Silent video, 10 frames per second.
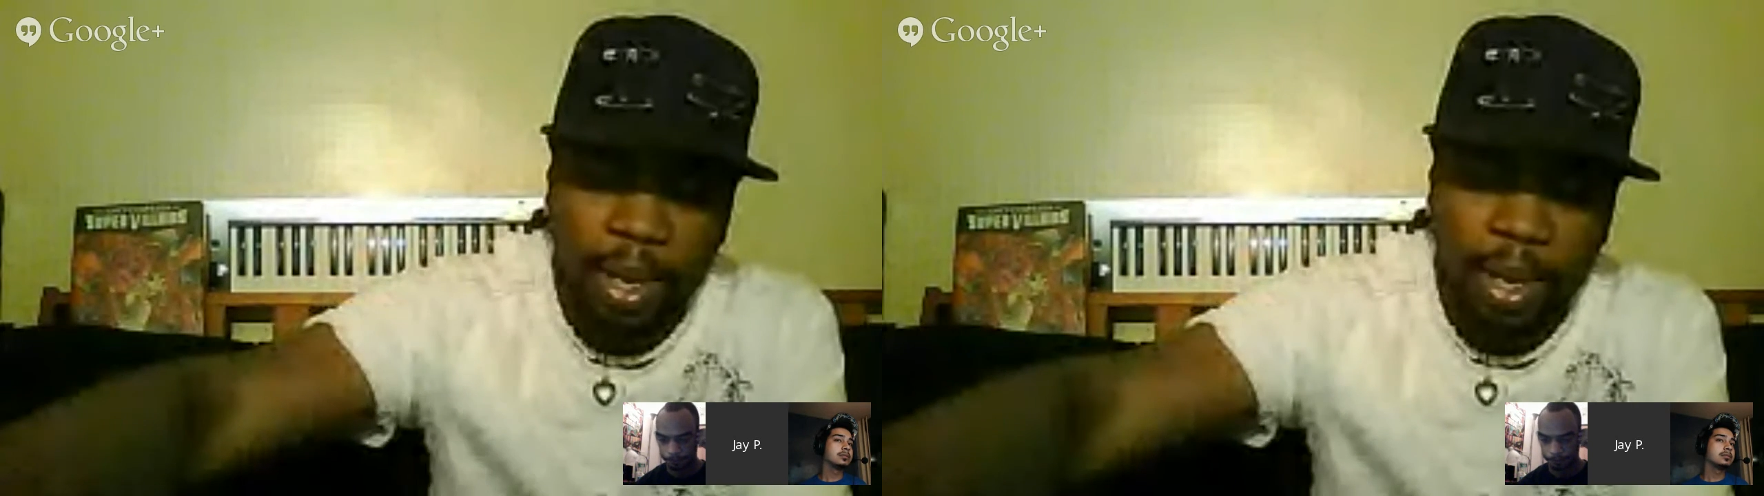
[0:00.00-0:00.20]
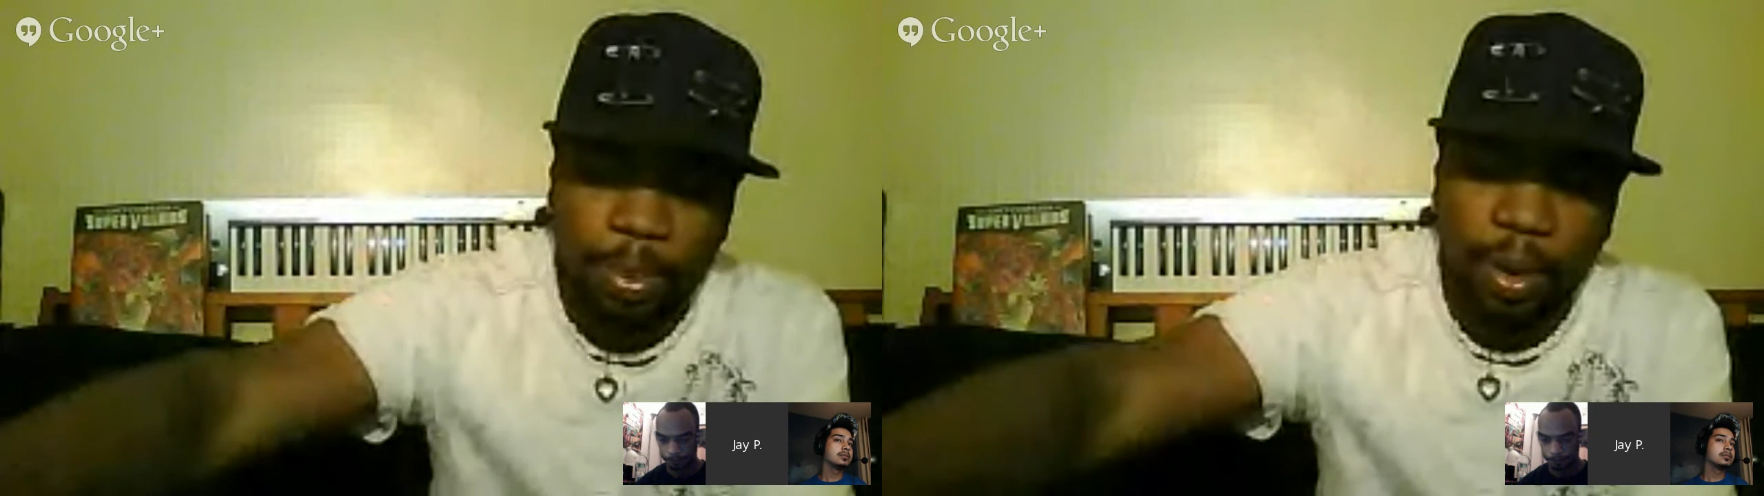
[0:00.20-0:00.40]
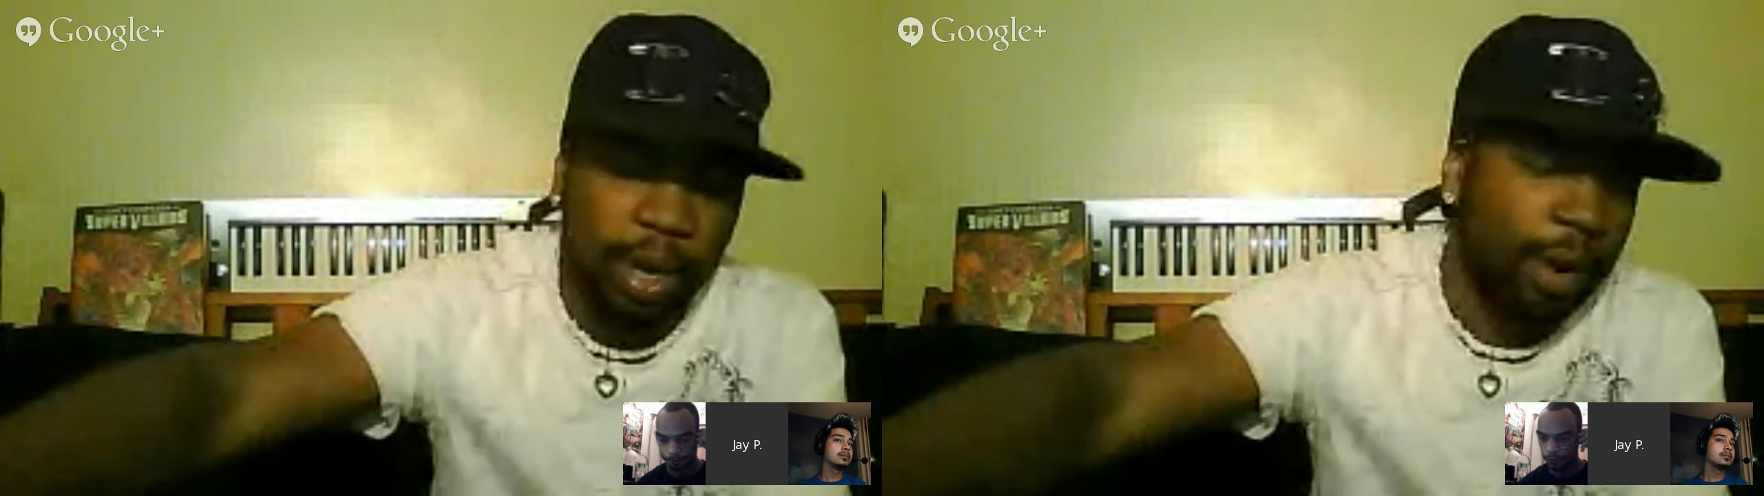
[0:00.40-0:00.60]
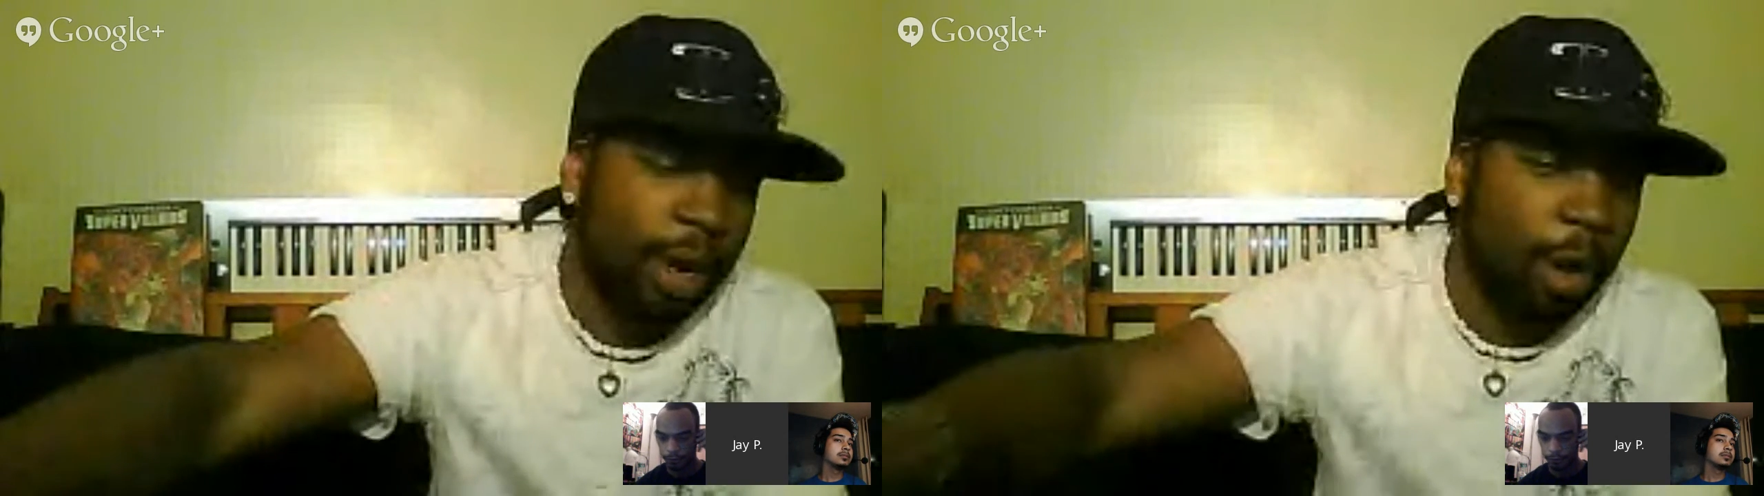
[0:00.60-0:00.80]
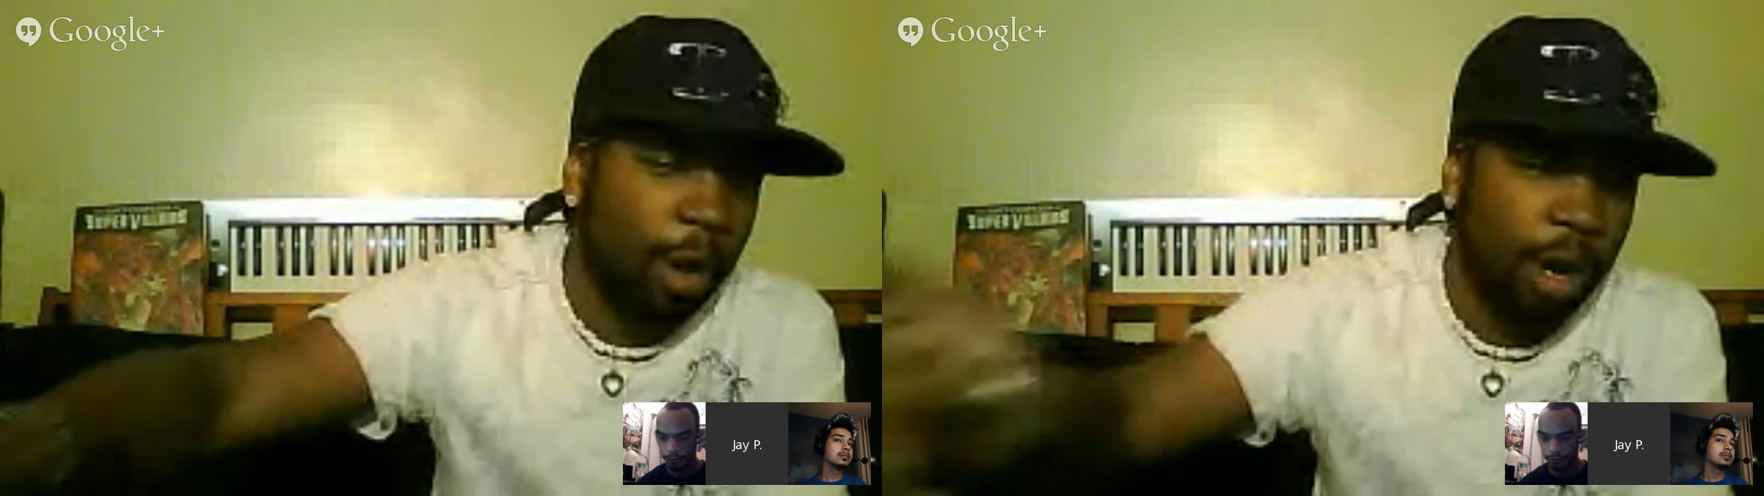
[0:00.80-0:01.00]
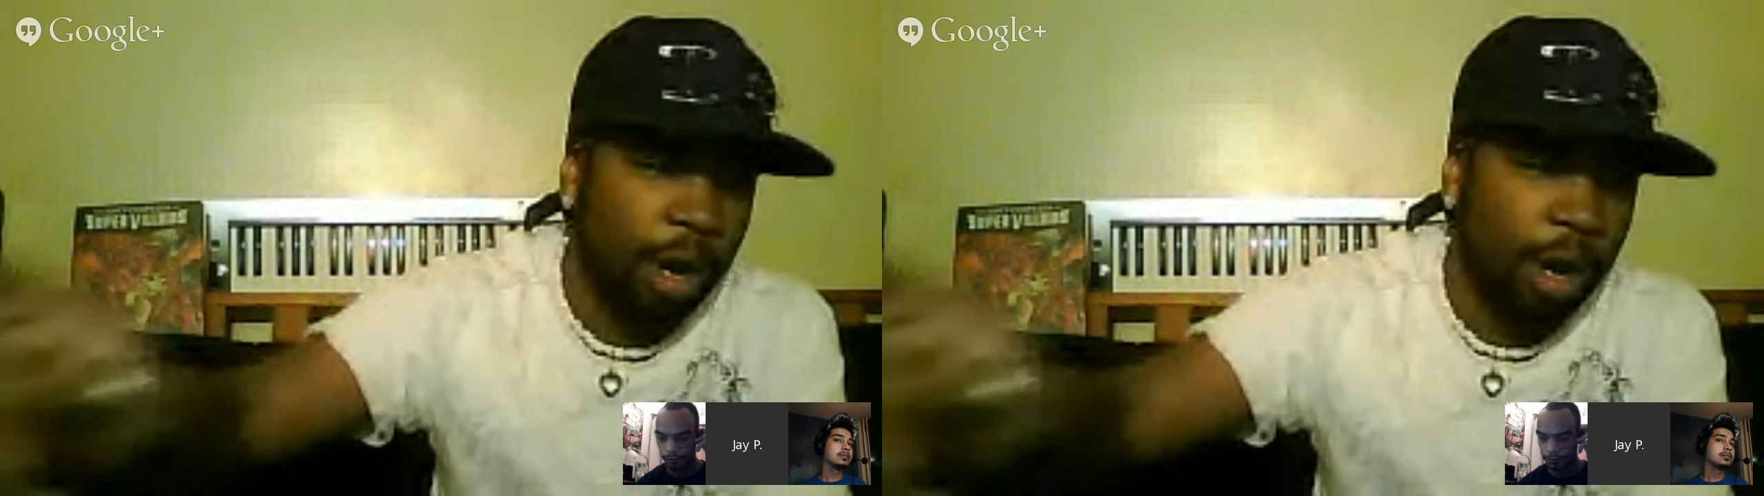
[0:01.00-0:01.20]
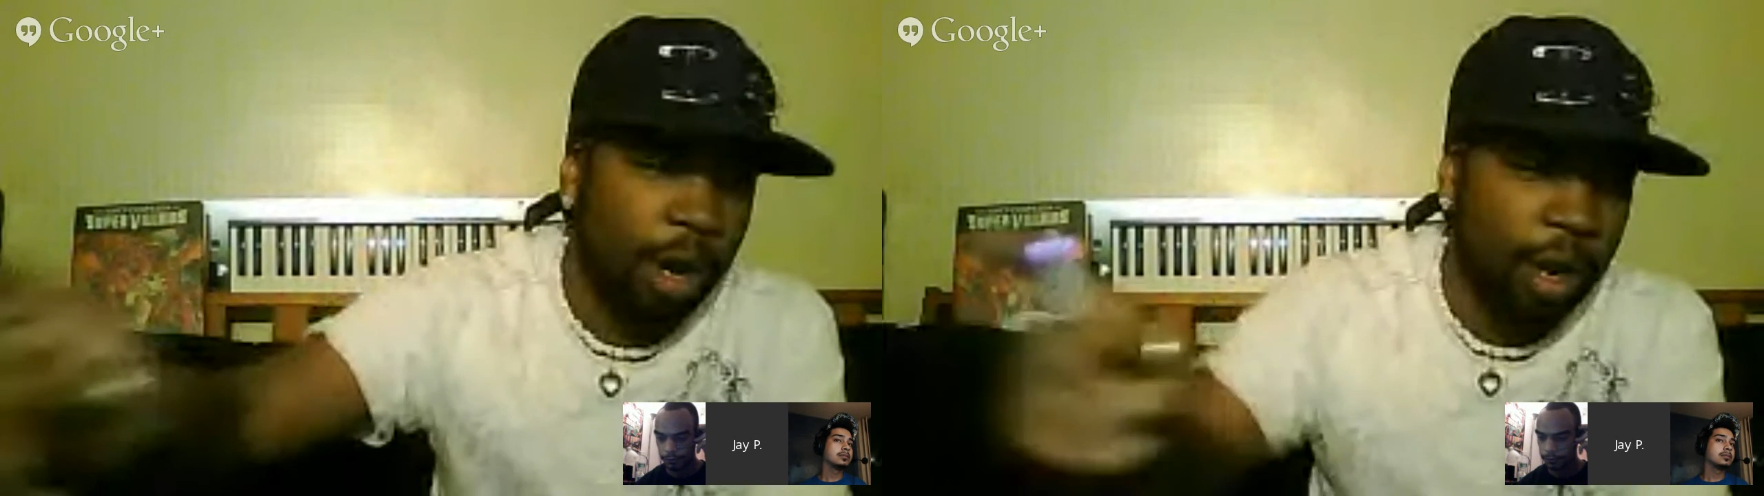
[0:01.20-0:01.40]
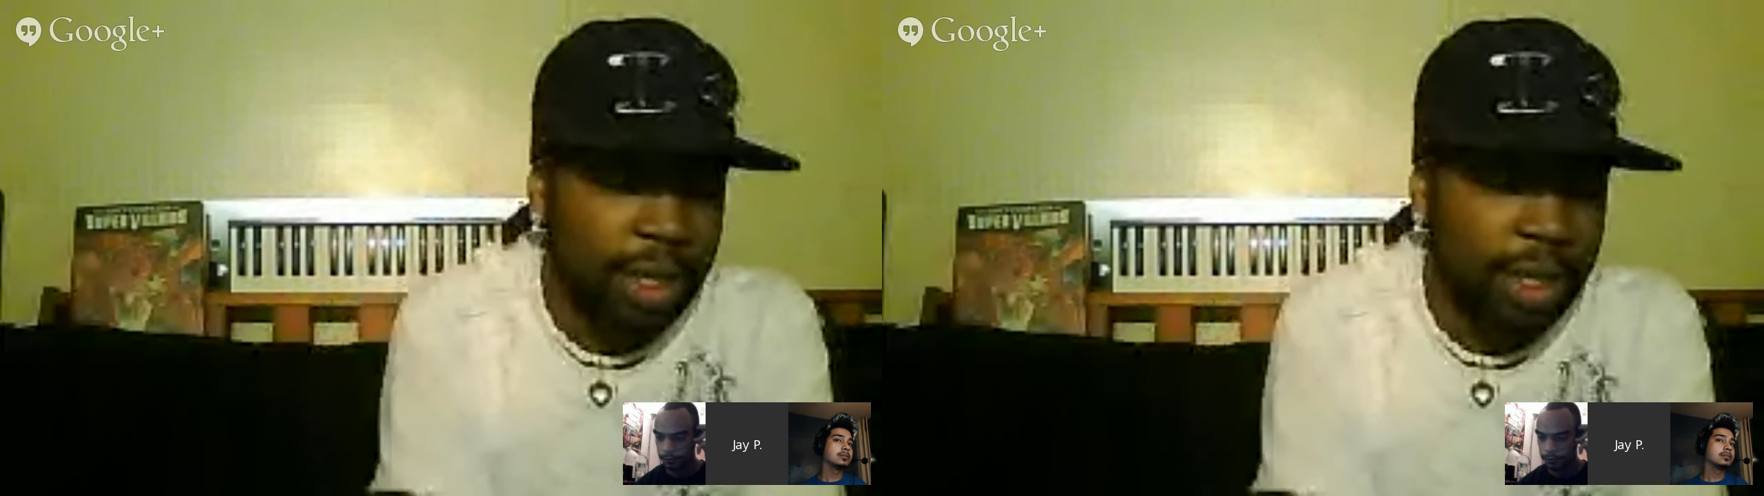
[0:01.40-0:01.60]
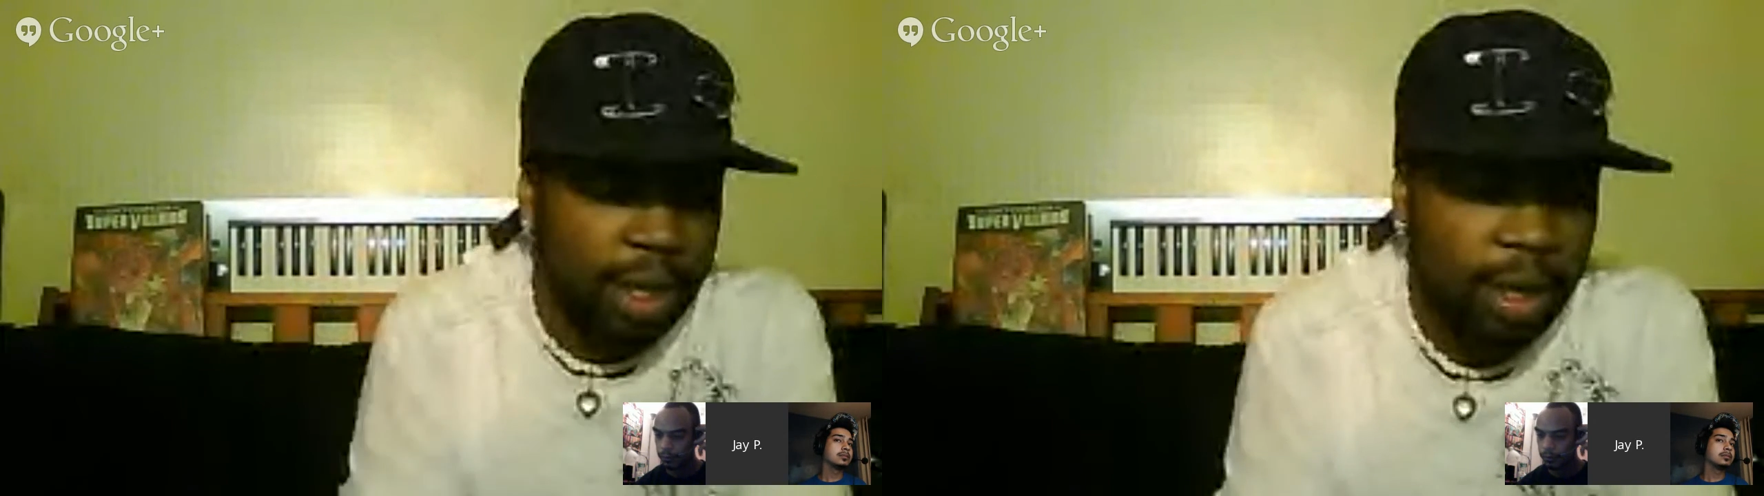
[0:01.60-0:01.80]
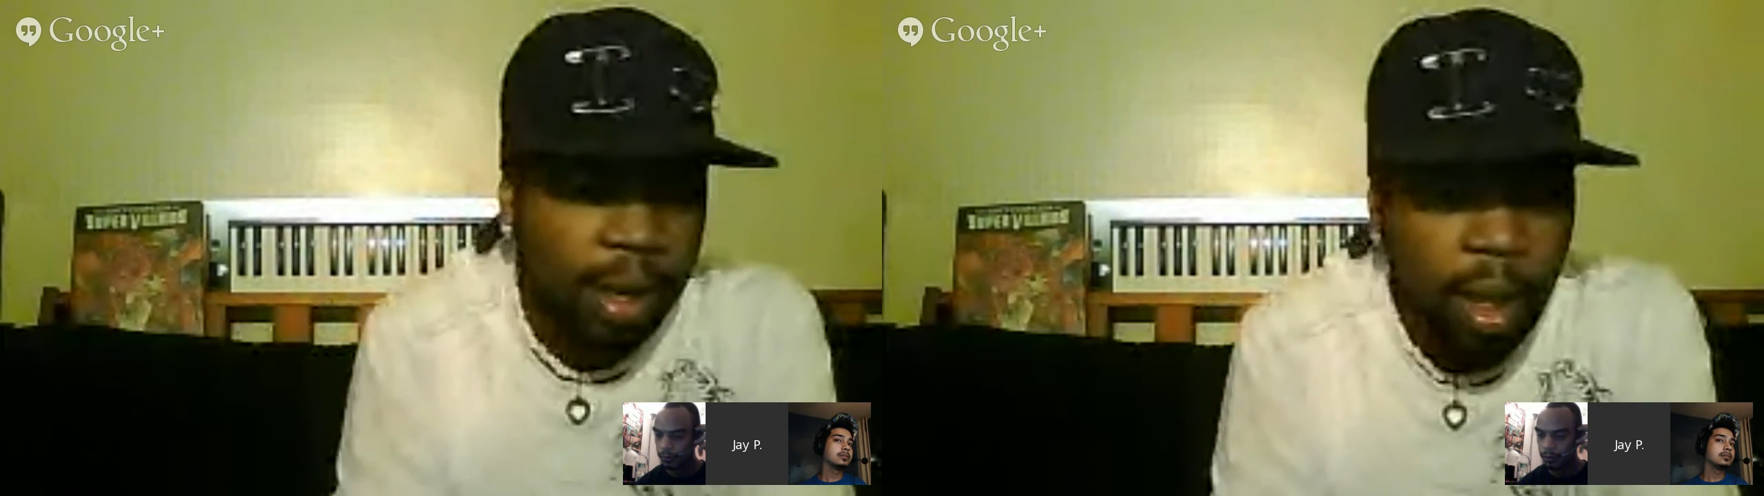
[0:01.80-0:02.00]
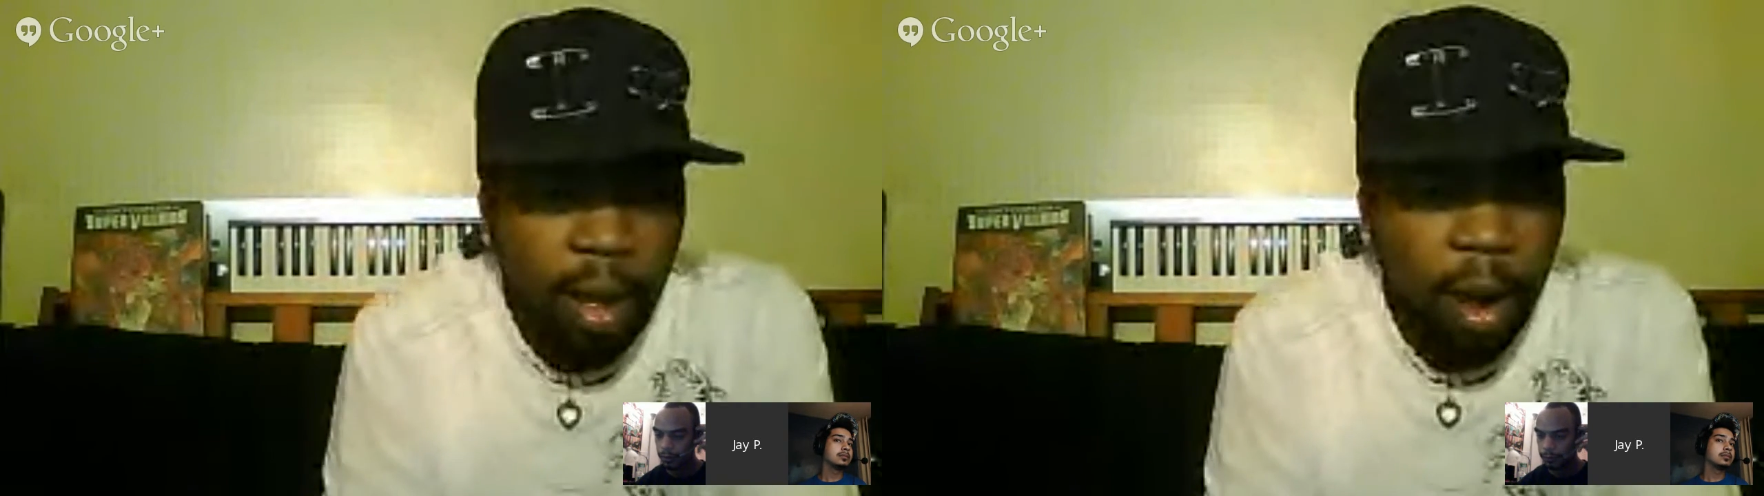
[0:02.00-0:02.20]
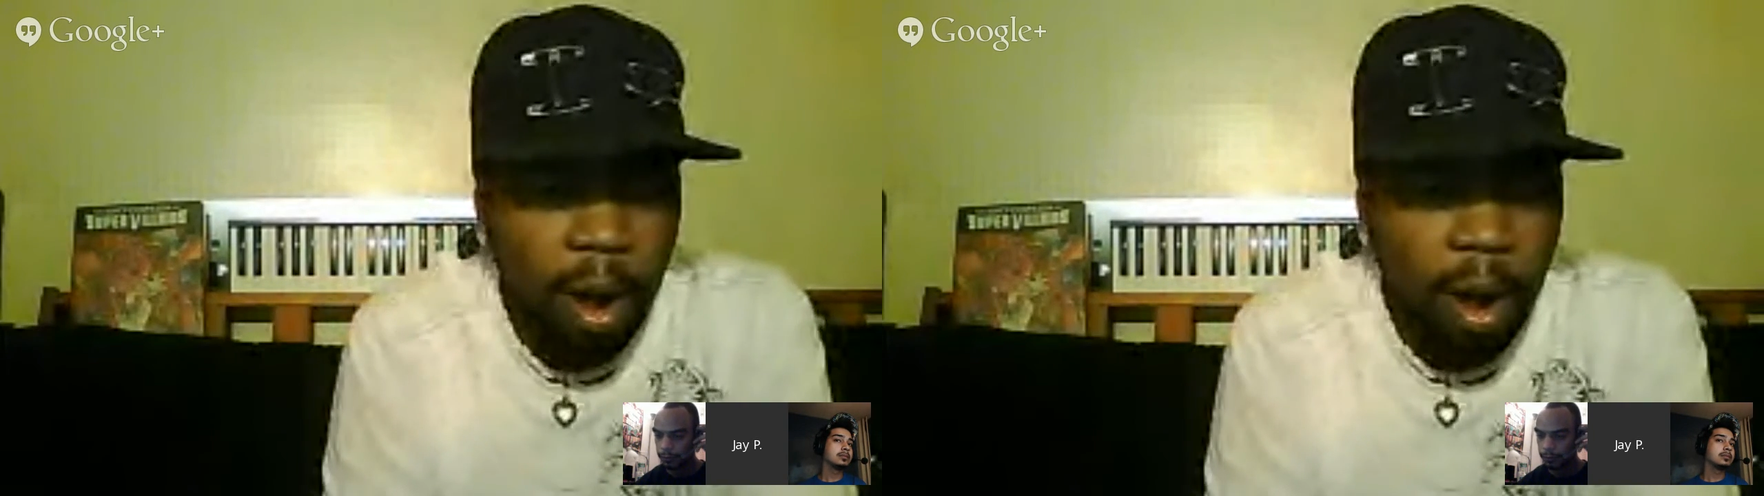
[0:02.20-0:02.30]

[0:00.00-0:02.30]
people here in our scene.